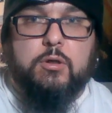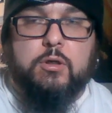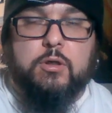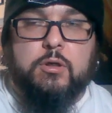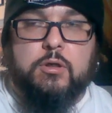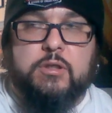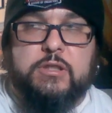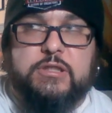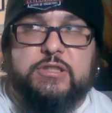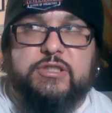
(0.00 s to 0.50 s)

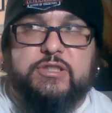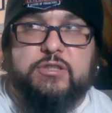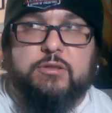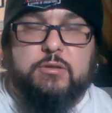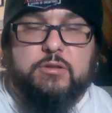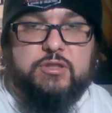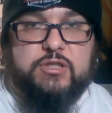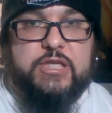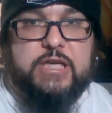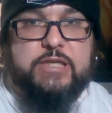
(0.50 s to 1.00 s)
or it's
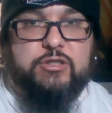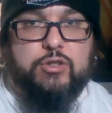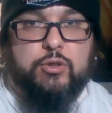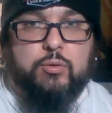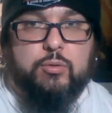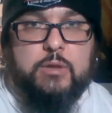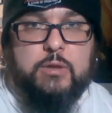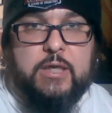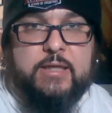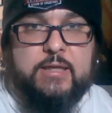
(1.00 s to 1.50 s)

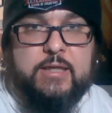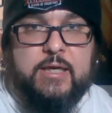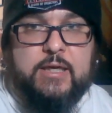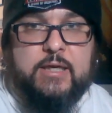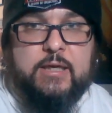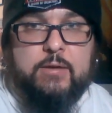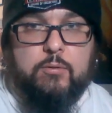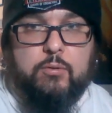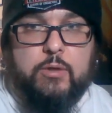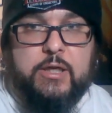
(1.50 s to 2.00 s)
tattooed like
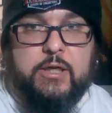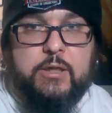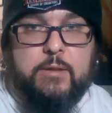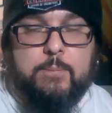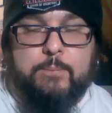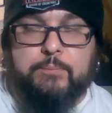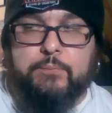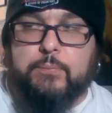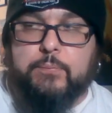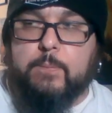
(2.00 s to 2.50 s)
that,
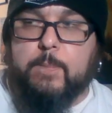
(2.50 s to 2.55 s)
right?